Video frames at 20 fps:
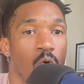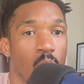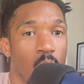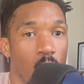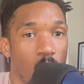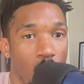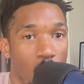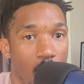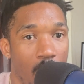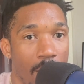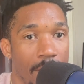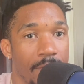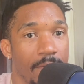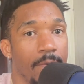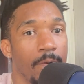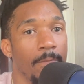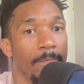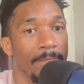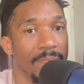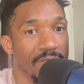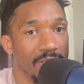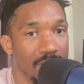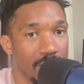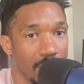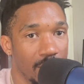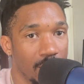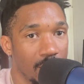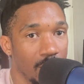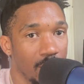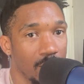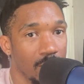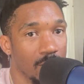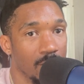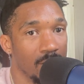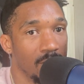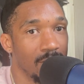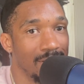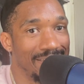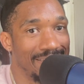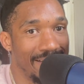one
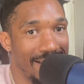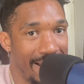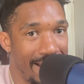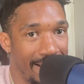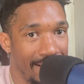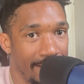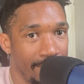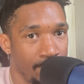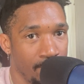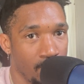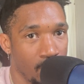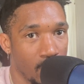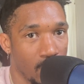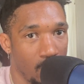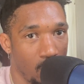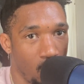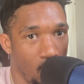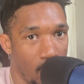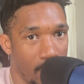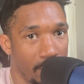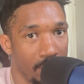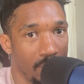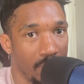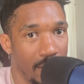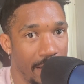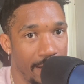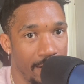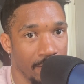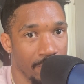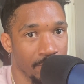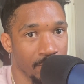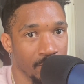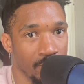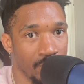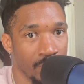particular talent, one player.